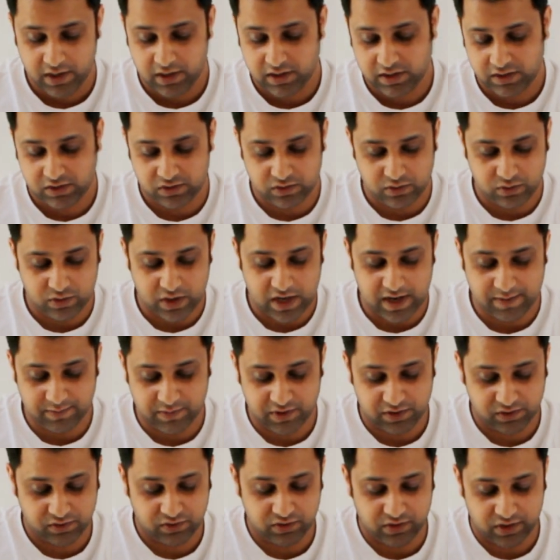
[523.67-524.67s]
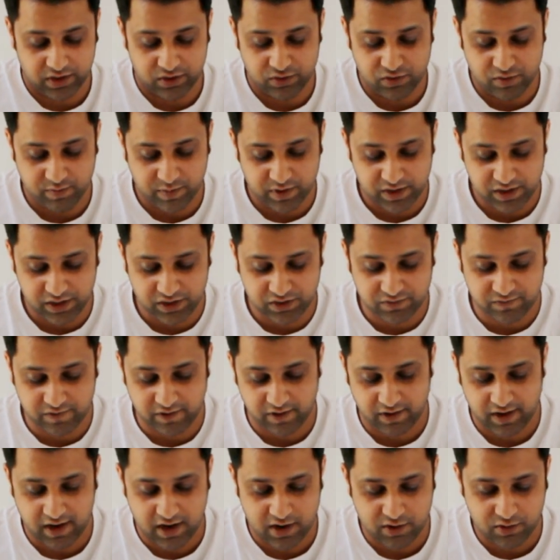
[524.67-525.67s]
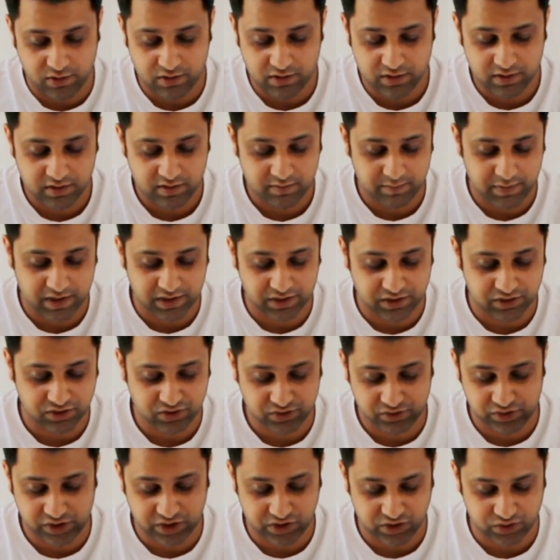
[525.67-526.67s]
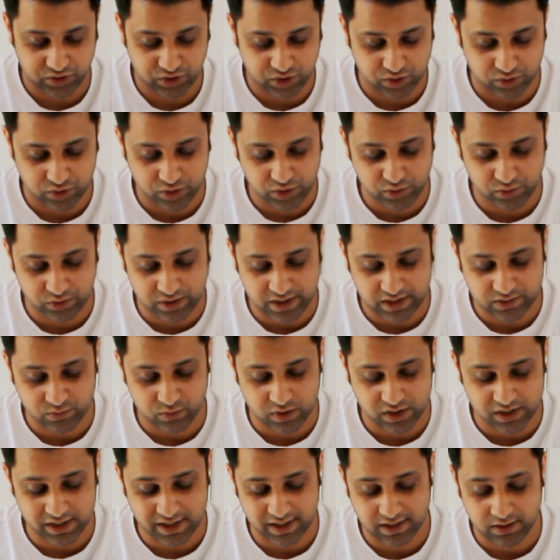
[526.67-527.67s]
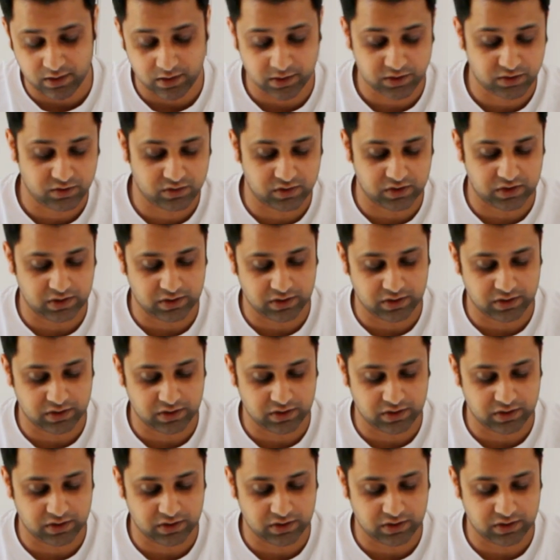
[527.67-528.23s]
so I'm not going to open it for now, but just to show you that what I got